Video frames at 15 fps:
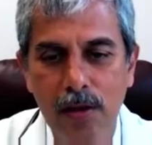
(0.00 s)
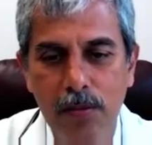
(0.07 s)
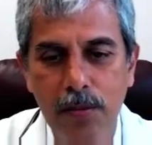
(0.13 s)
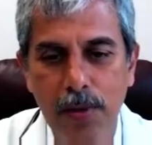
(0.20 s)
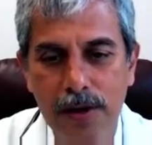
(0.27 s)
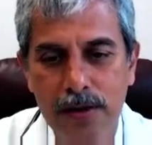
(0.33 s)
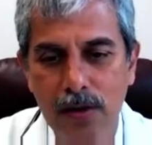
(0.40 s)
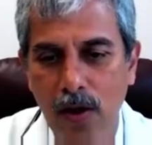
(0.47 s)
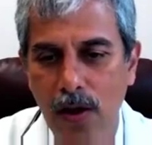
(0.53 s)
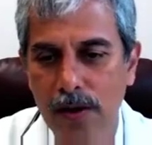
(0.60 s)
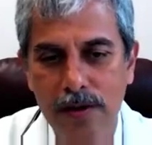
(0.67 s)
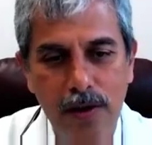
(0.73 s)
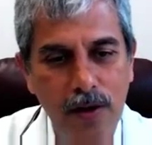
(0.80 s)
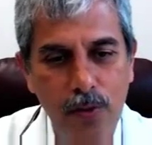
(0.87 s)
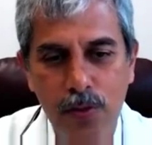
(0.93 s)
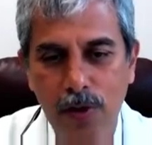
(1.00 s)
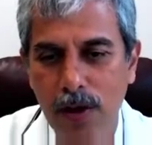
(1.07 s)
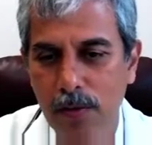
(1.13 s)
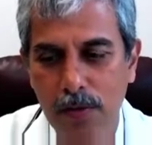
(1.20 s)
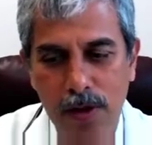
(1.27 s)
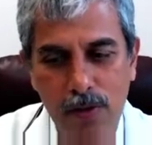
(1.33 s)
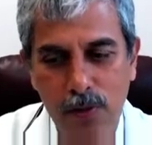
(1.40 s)
But we
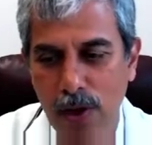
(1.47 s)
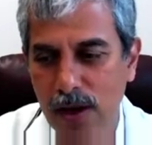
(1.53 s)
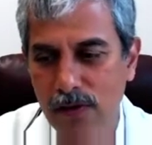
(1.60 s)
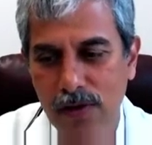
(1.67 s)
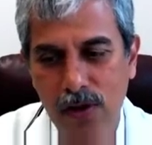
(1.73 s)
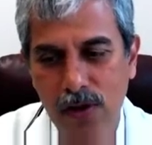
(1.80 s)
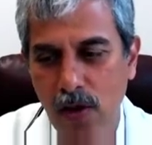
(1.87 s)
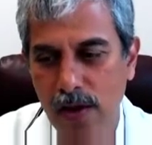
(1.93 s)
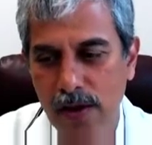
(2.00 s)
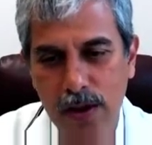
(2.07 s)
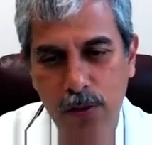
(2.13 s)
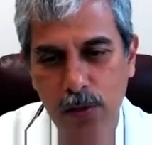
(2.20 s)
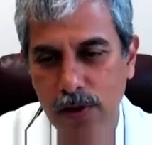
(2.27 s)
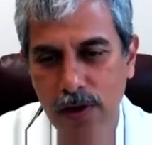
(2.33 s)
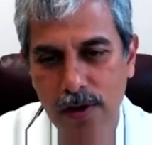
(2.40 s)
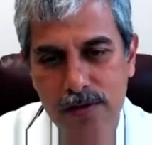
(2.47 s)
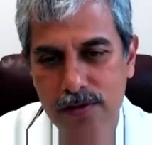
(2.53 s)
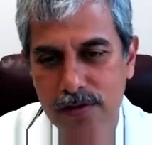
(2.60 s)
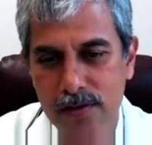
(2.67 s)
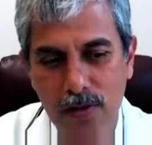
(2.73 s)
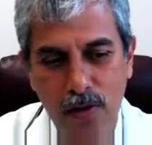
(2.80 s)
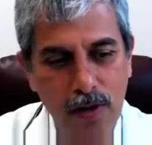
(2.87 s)
are even calling them on our
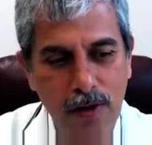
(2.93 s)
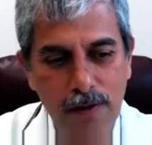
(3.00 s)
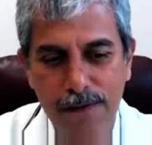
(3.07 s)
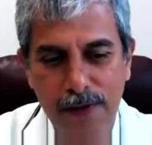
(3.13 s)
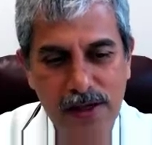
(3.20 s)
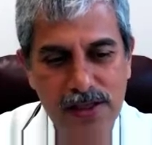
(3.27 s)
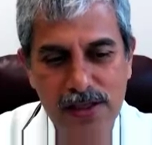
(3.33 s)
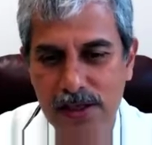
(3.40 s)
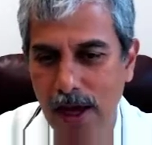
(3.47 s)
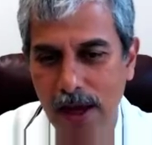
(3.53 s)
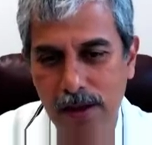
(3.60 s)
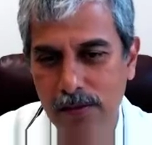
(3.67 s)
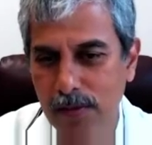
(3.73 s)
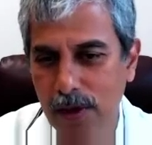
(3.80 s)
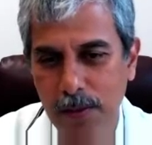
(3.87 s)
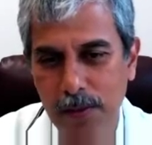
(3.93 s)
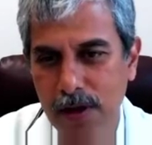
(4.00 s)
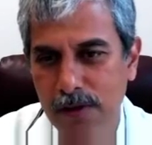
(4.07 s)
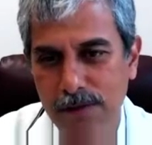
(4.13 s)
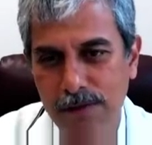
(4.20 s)
FaceTime. I mean, if